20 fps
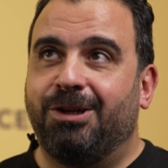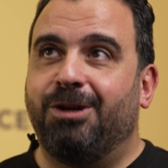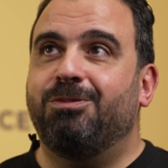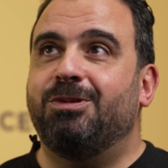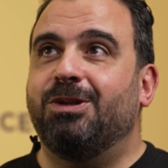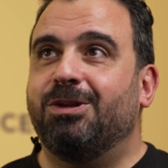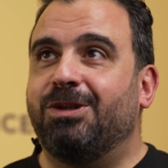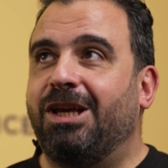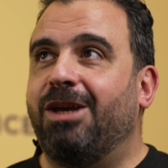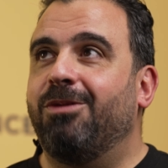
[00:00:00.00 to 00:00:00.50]

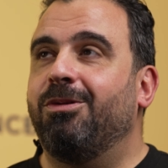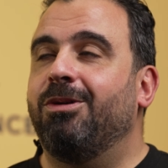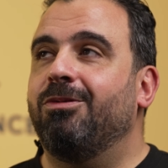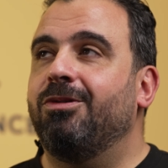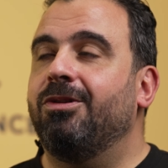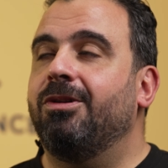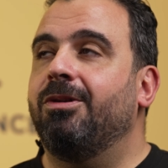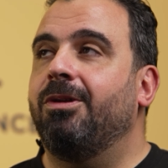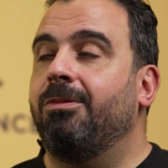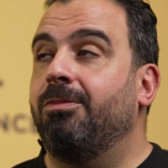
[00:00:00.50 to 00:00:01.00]
crypto came
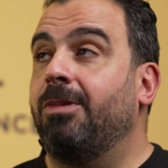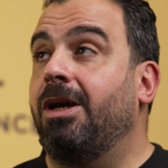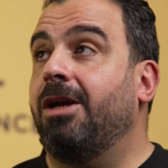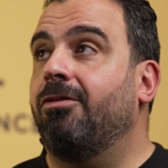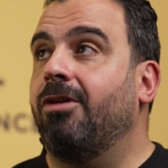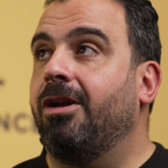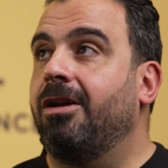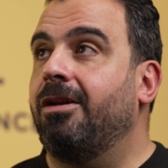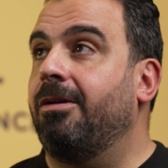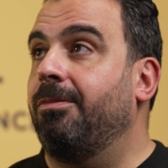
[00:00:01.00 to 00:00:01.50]
in my
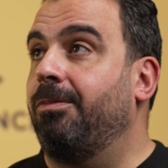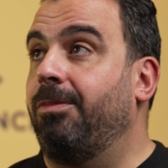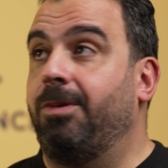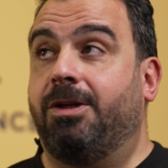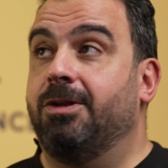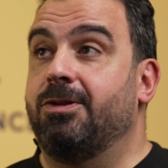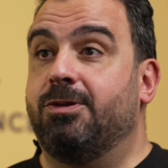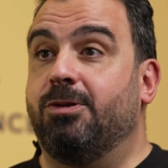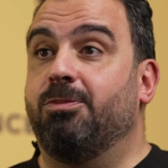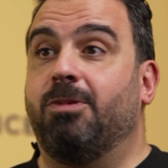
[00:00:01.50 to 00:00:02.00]
radar
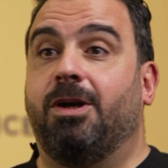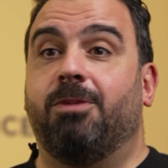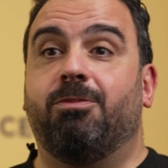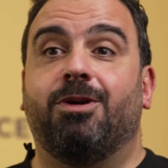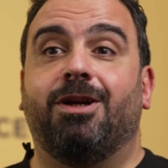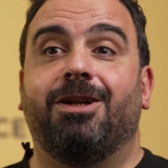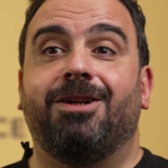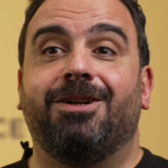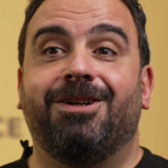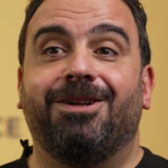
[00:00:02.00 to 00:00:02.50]
because of my
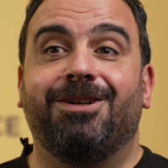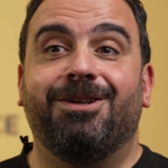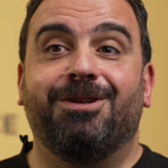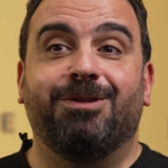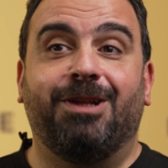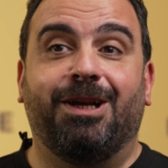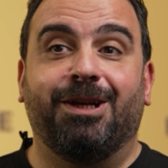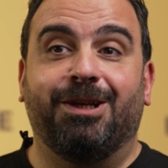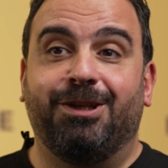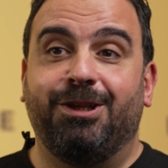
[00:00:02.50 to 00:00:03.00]
brother,
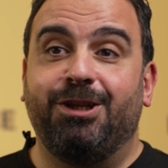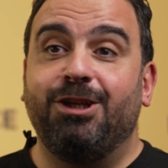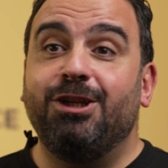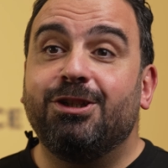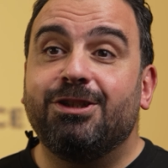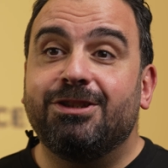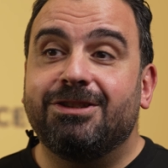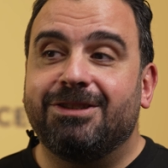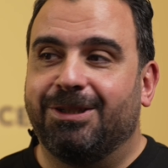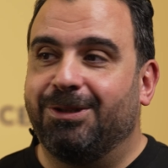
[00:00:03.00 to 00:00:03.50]
like
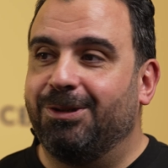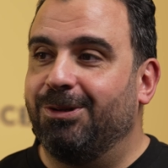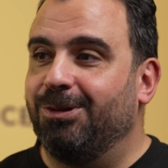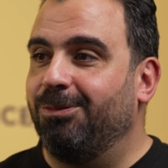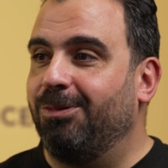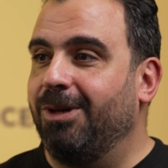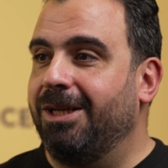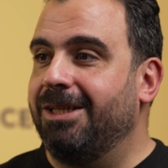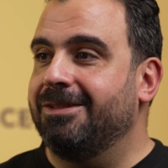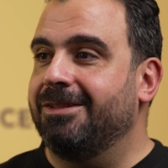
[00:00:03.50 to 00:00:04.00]
years ago,
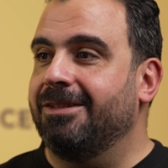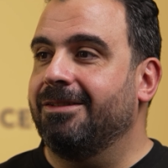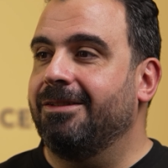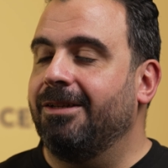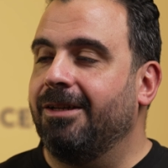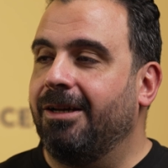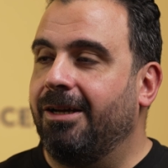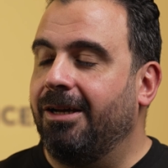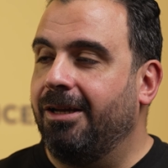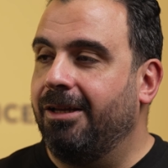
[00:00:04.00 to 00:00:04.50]

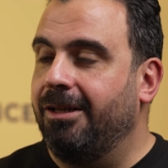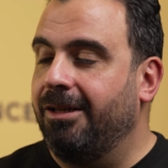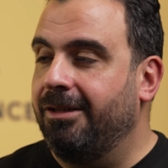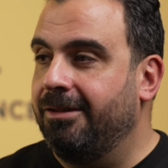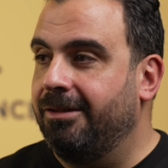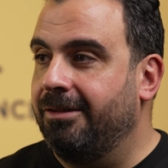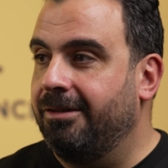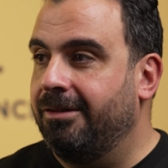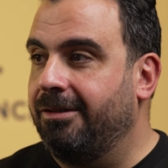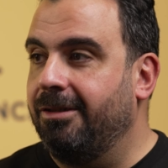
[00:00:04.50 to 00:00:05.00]
basically. I
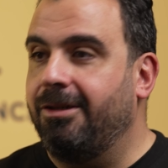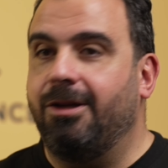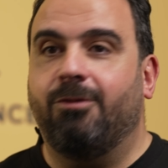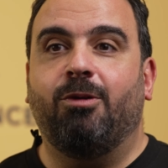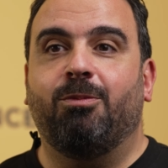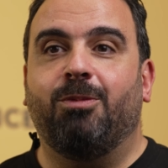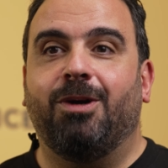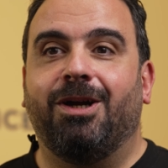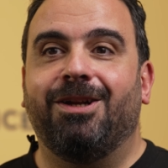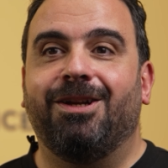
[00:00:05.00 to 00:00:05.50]
did have
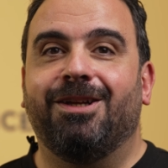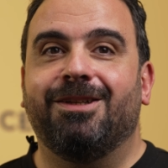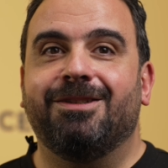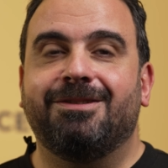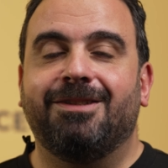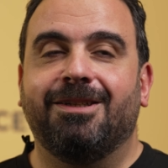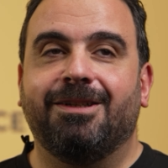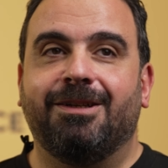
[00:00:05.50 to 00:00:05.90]
a Binance